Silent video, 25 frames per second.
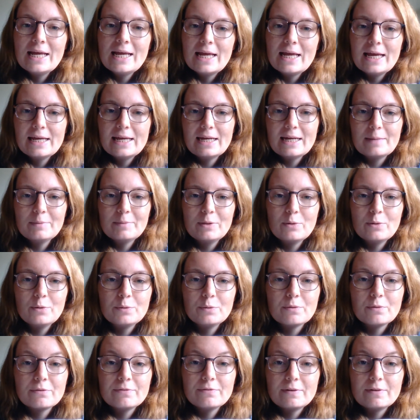and I'm the
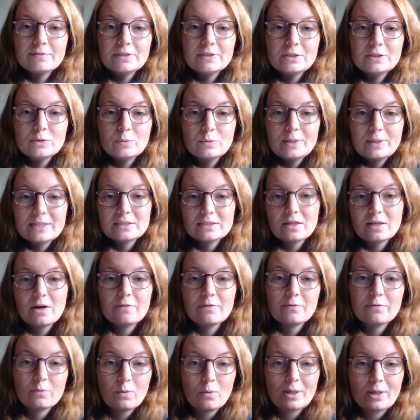author of 52 Weeks
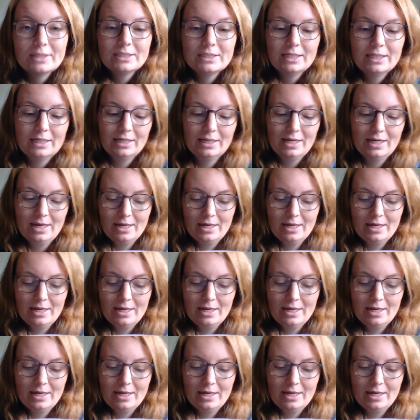of Writing,